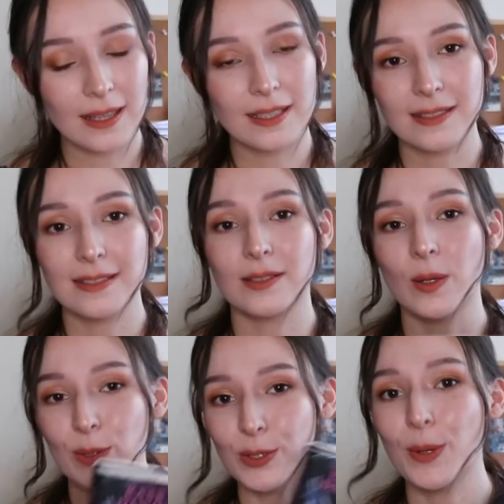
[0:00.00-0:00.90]
this is
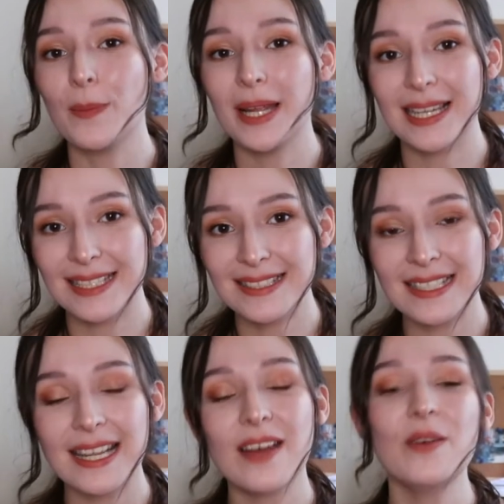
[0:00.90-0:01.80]
also on my
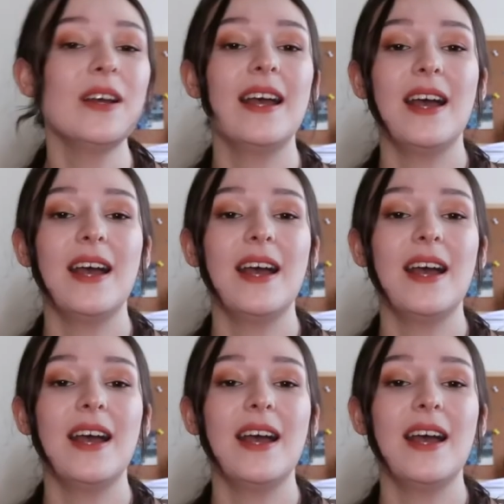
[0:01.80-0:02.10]
list now.